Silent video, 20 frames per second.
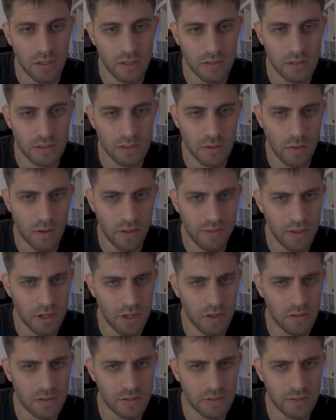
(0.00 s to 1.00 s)
So I
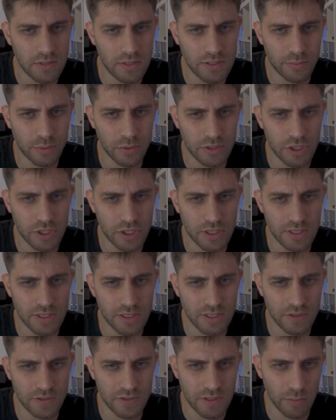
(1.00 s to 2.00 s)
think also this position is
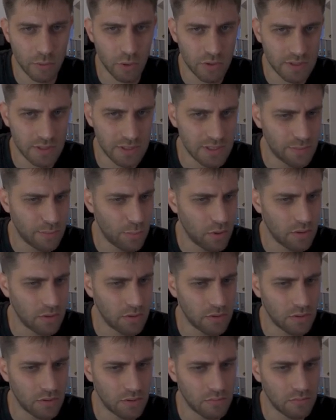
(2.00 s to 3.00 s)
interesting because this pawn